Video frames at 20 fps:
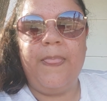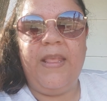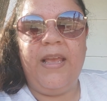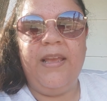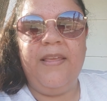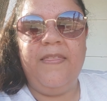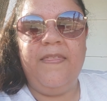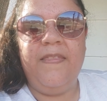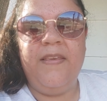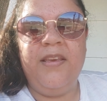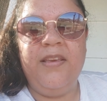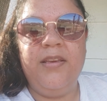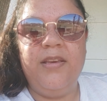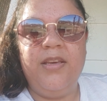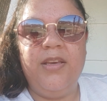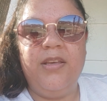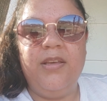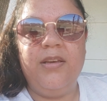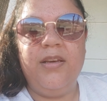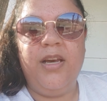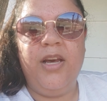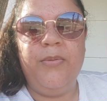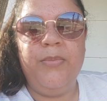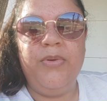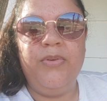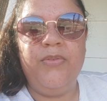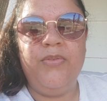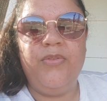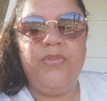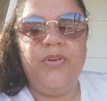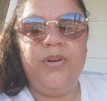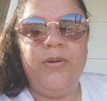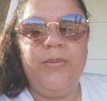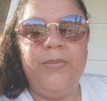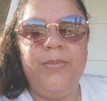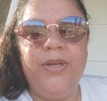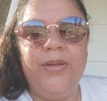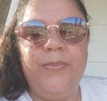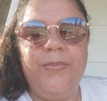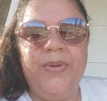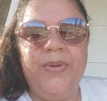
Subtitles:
I think coming from a